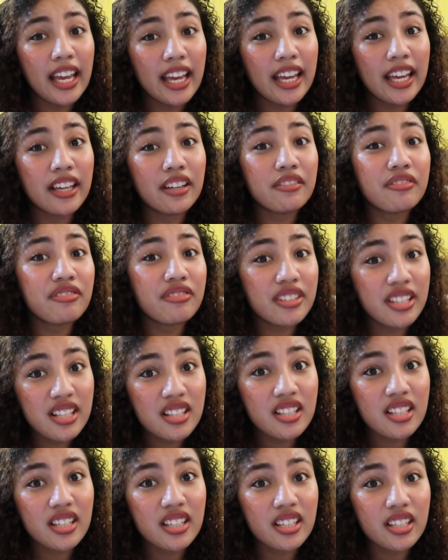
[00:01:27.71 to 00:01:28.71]
and
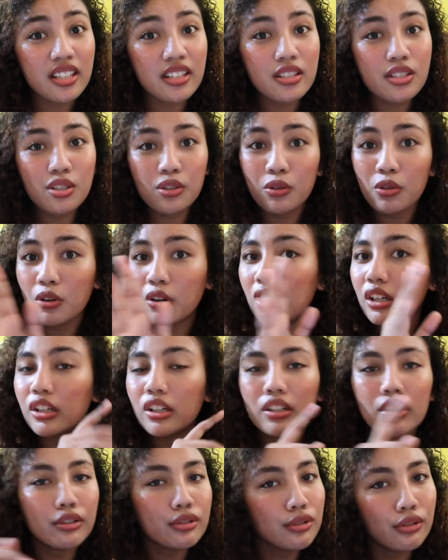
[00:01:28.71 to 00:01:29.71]
frizzier. So
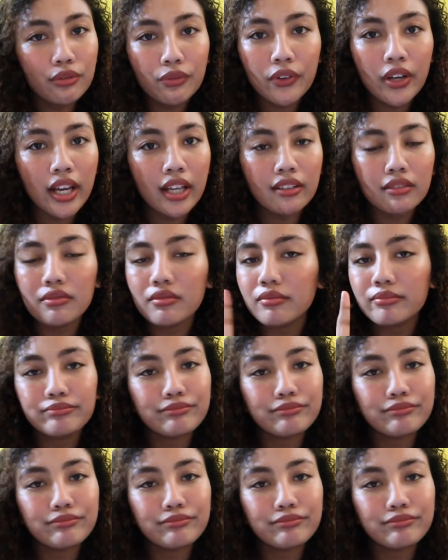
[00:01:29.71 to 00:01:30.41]
sulfate,